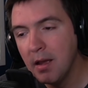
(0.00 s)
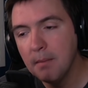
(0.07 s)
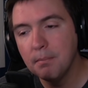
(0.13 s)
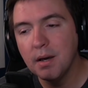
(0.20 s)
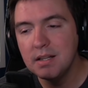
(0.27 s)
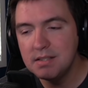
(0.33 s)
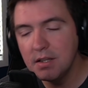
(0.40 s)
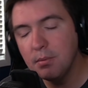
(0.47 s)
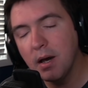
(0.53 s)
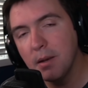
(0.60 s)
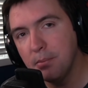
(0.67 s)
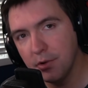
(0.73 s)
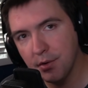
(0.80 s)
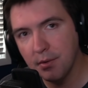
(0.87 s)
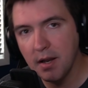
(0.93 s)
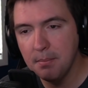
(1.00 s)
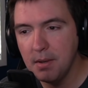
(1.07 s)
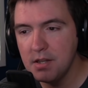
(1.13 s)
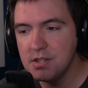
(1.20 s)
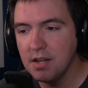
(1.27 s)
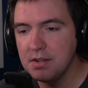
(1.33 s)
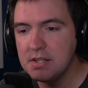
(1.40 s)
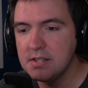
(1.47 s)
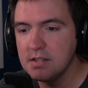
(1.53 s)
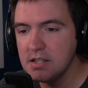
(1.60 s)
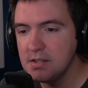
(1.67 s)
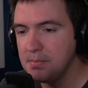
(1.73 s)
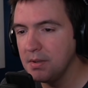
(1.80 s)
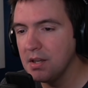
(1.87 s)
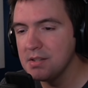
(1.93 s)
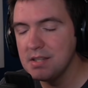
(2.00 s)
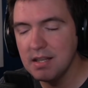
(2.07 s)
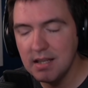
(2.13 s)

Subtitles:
But I did want to put the Rampage on this list because